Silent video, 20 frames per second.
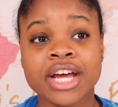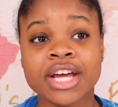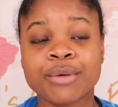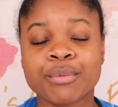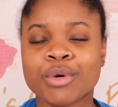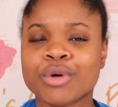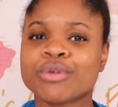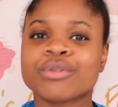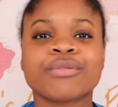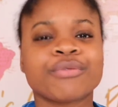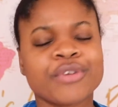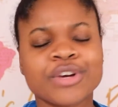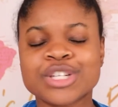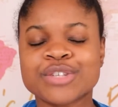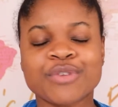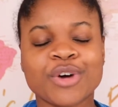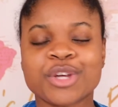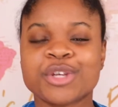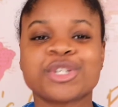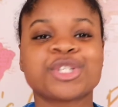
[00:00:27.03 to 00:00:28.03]
Well, first of
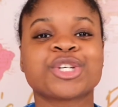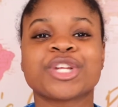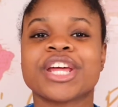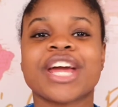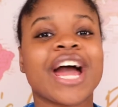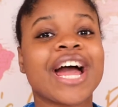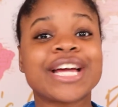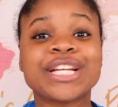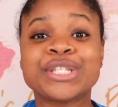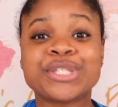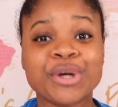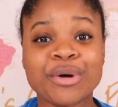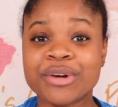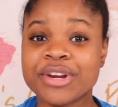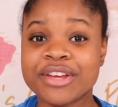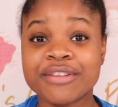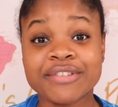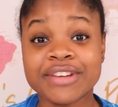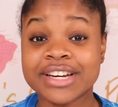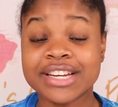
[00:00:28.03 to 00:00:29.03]
all, usually I don't
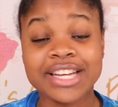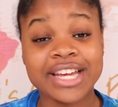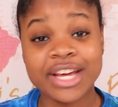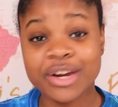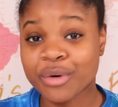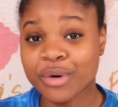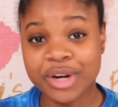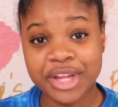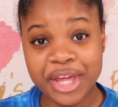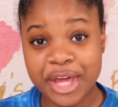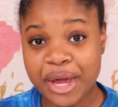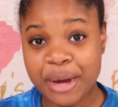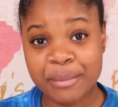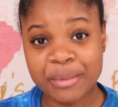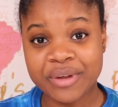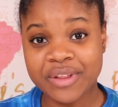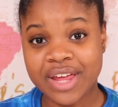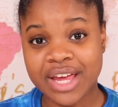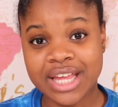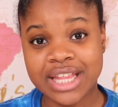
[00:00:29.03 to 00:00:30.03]
even get on
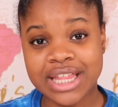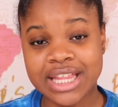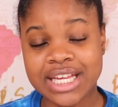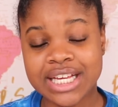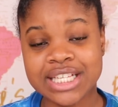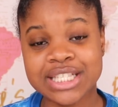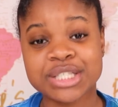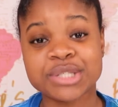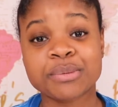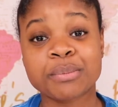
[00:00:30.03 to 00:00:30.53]
camera like this,